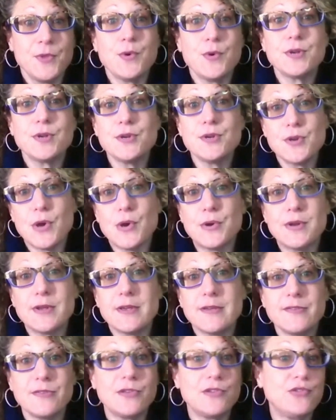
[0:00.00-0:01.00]
You want to
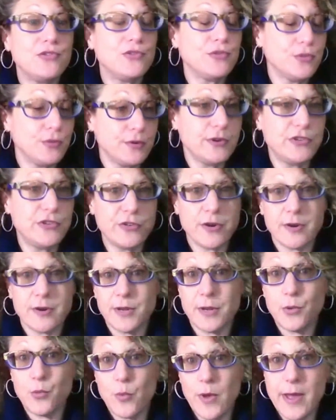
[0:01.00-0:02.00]
notice the jewelry she
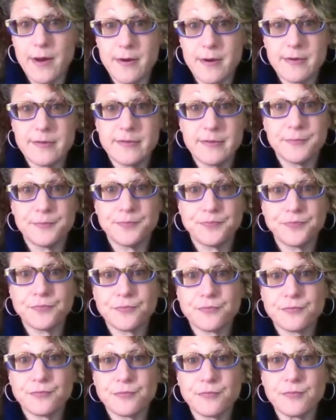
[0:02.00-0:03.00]
already wears.
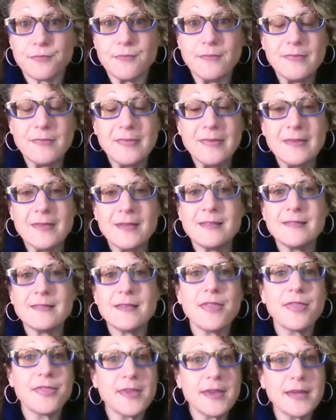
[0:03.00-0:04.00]
Is
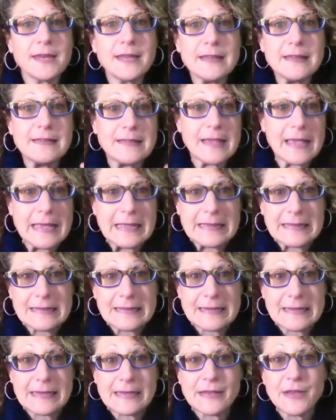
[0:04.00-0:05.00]
it thin and
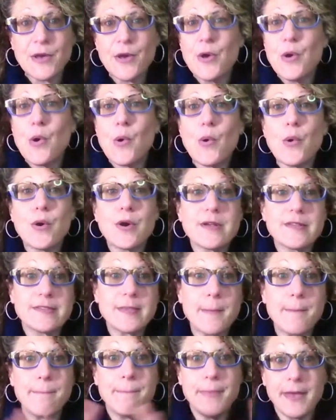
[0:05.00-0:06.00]
dainty, or
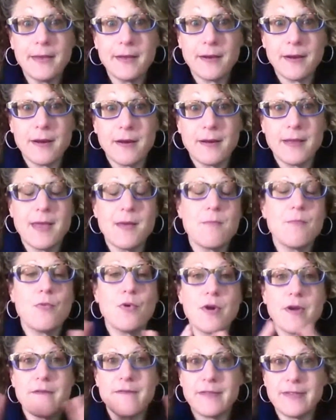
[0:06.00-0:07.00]
is it bigger and
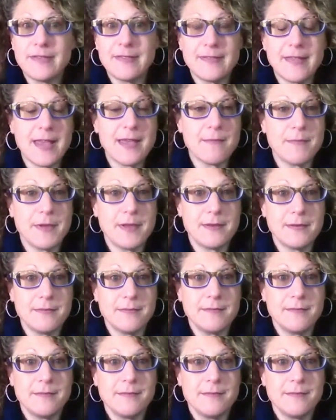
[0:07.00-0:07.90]
more of a statement?